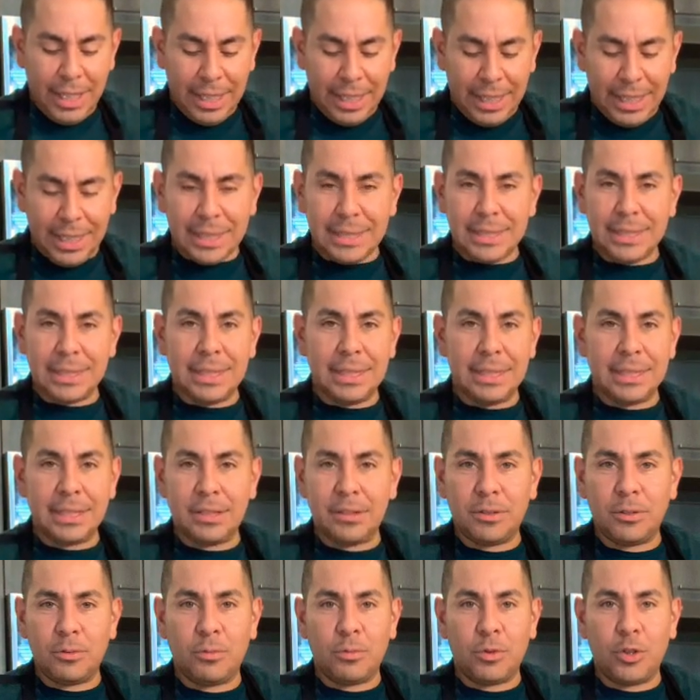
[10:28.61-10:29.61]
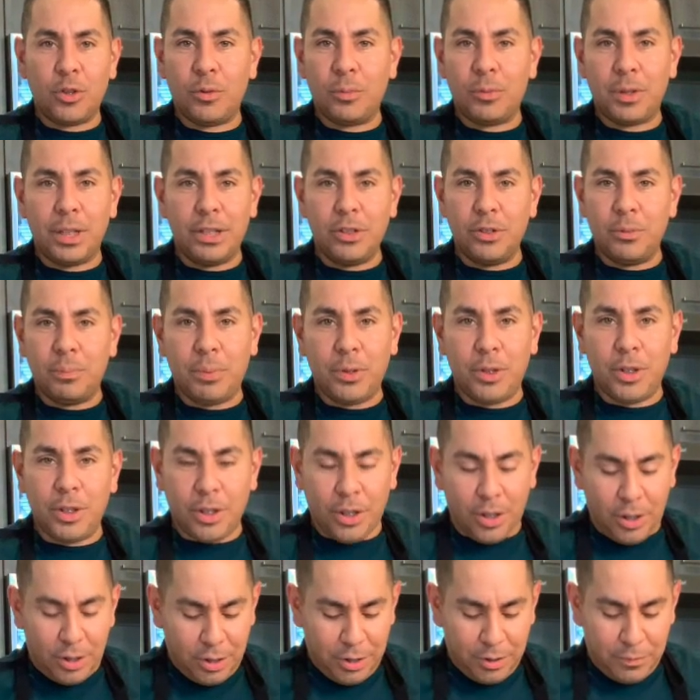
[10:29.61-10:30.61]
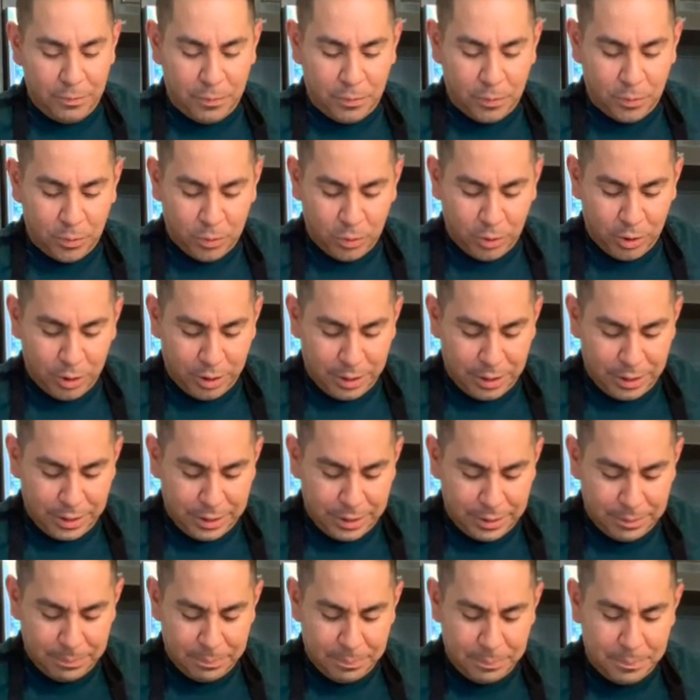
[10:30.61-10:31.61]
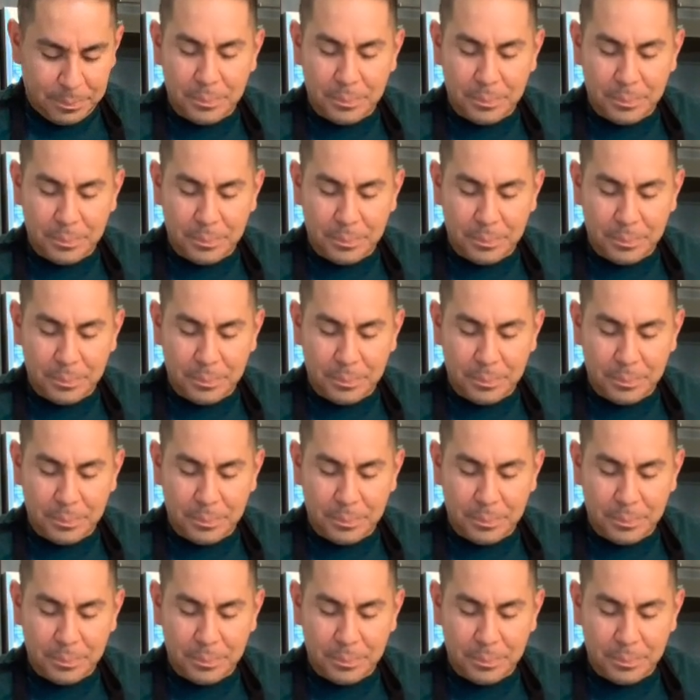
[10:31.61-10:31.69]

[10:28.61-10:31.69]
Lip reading: It's this rope that you put on for